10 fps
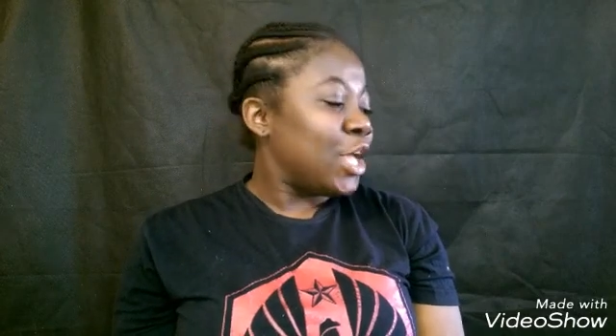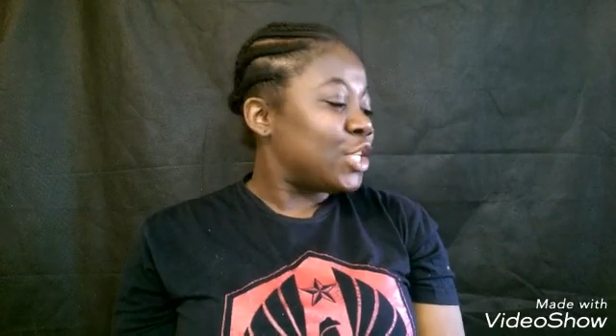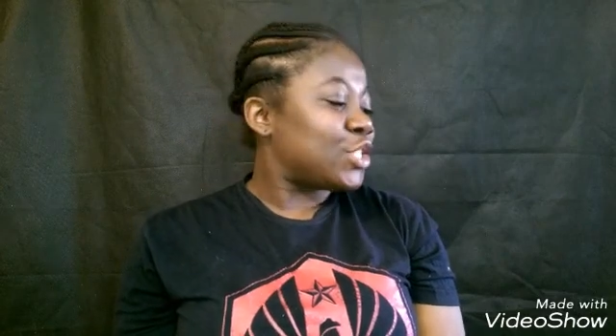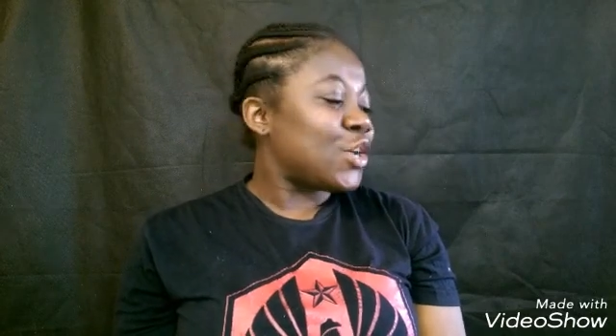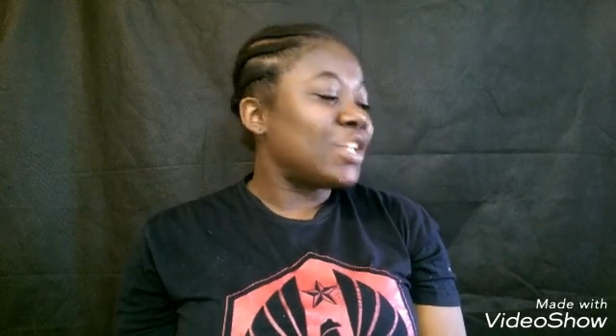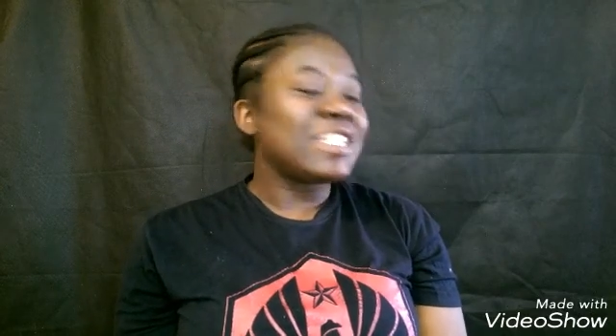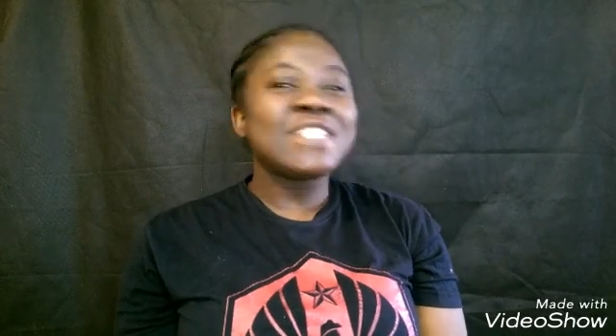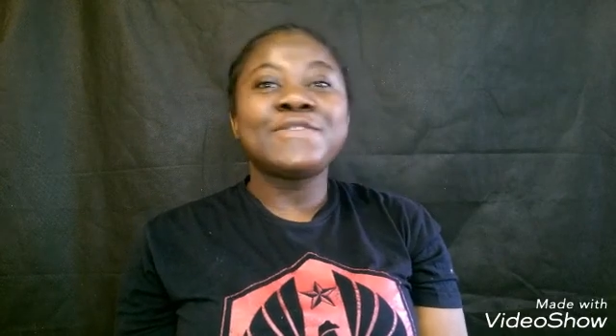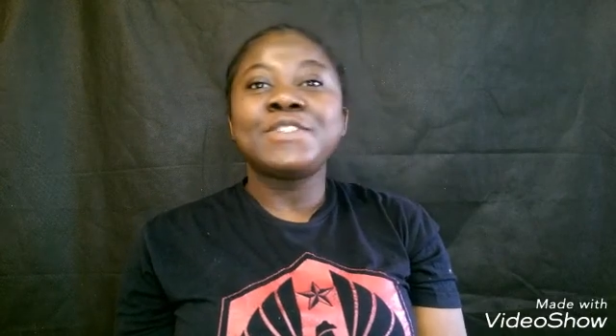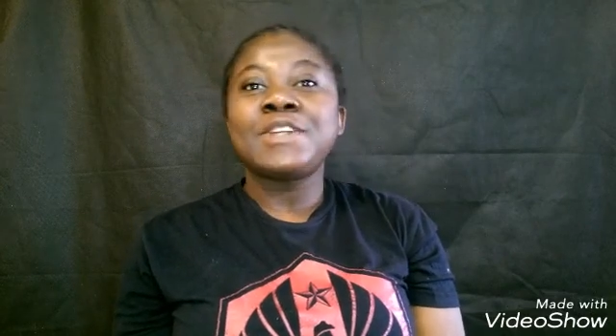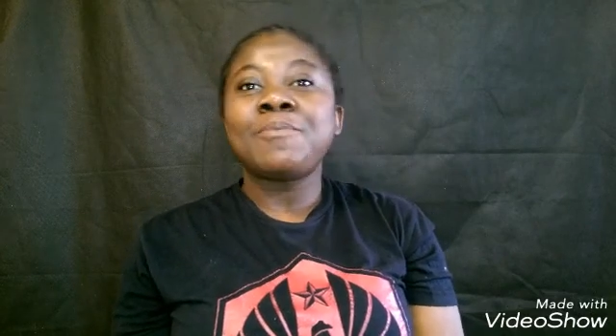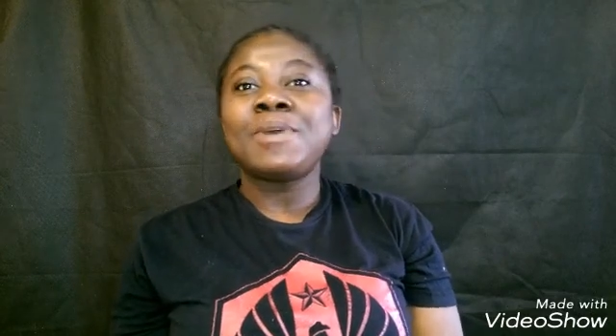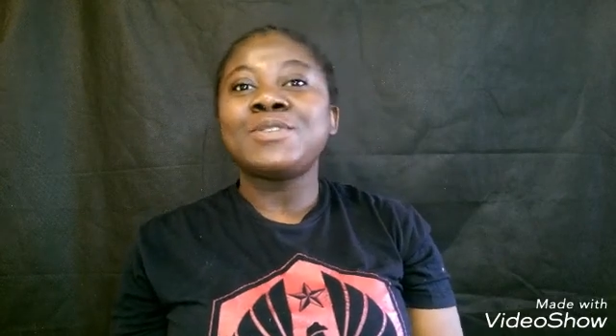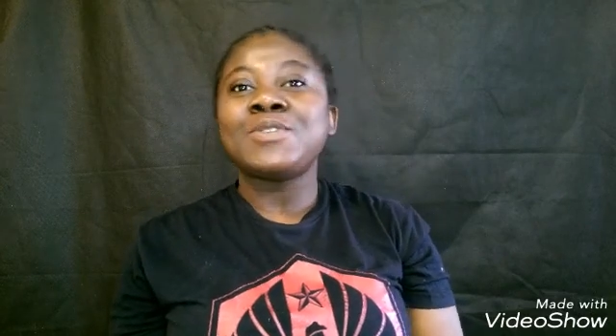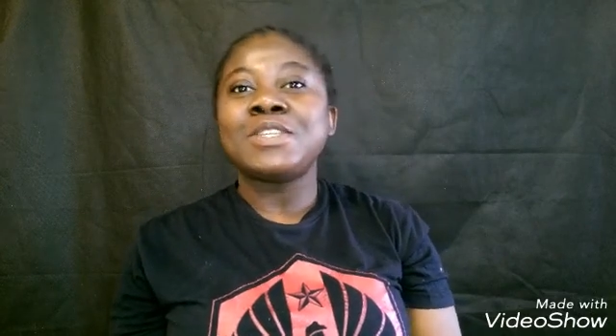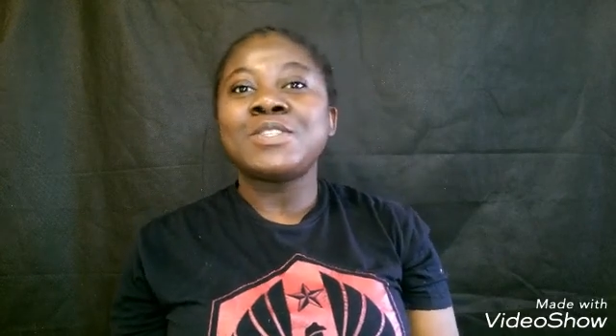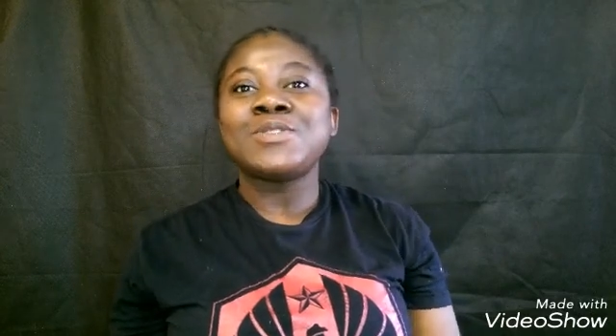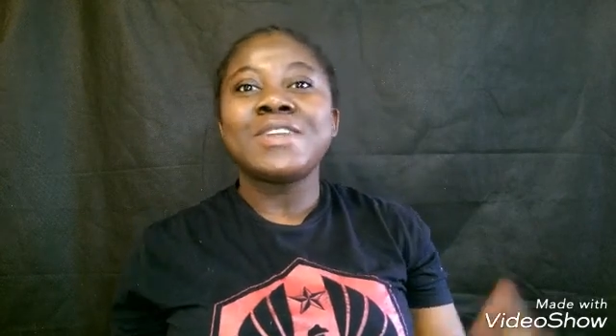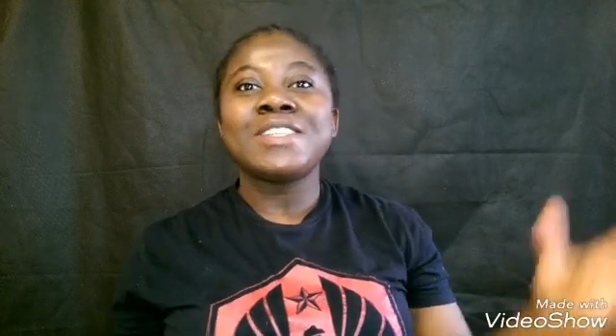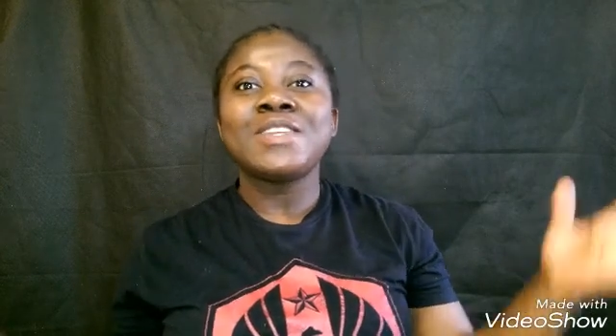So on this video I'm about to
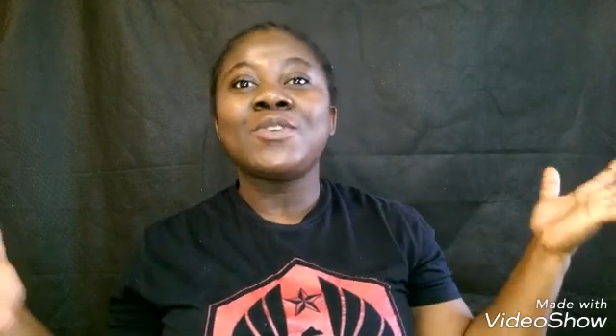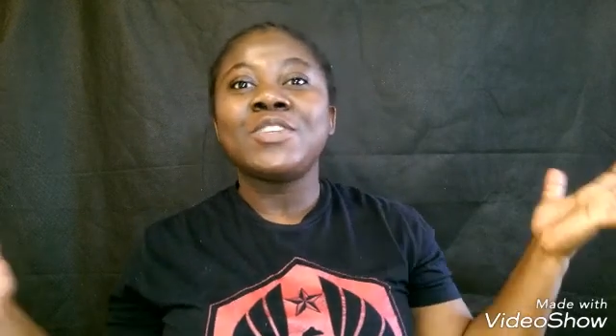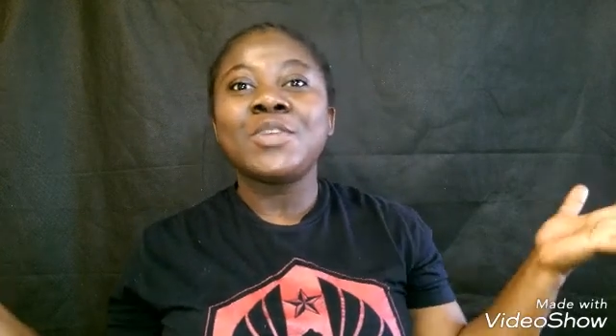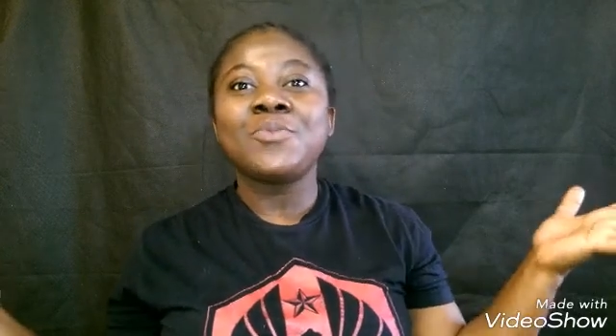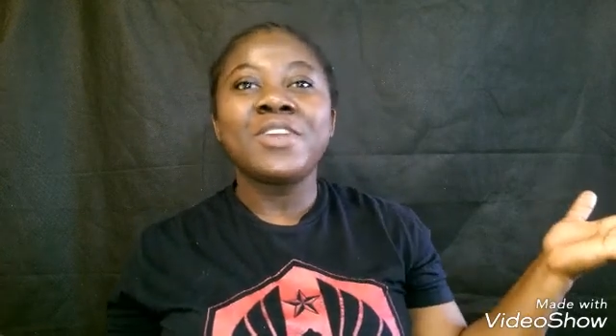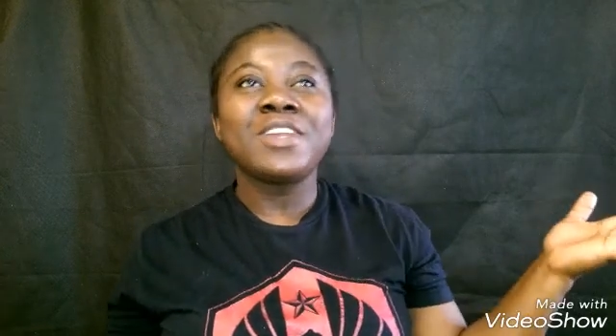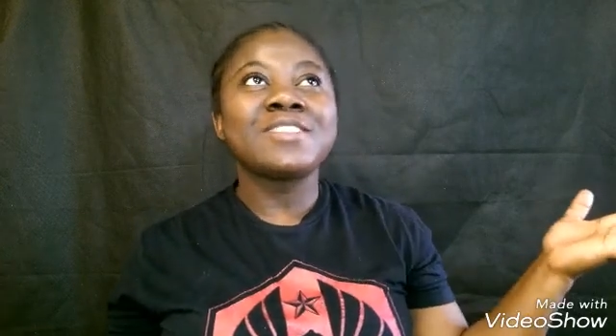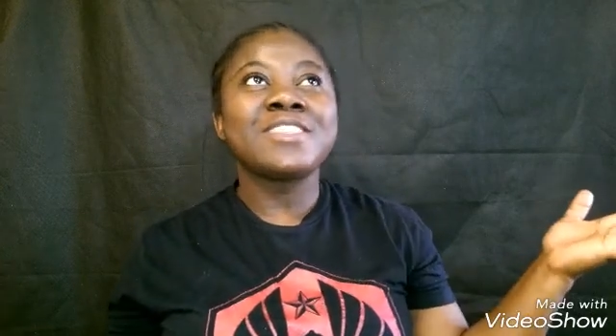install in a crochet braids.